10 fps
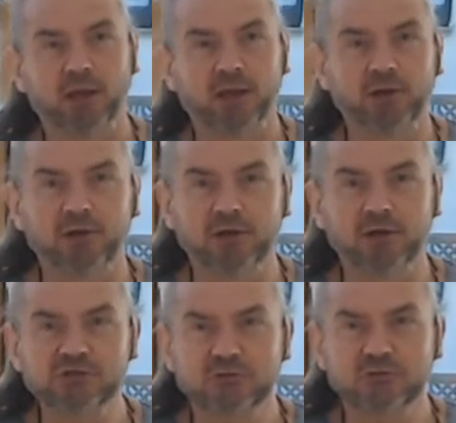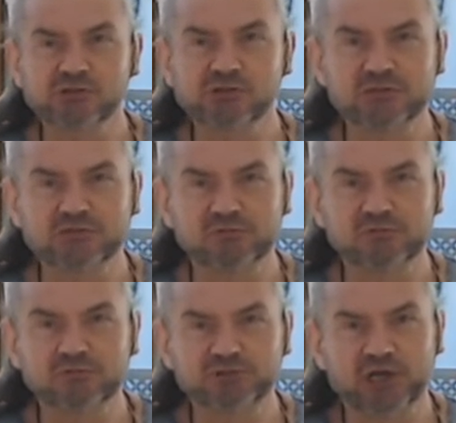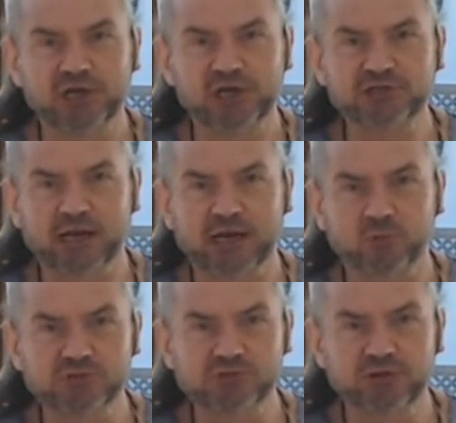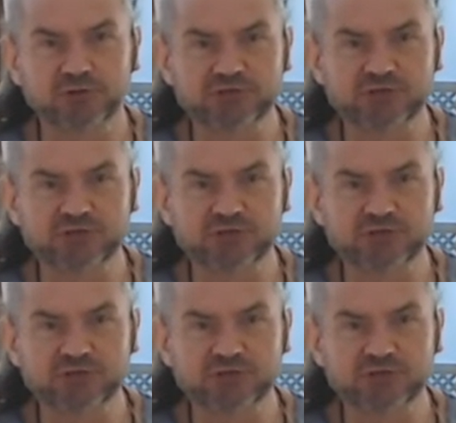And so I'm just going to change camera so you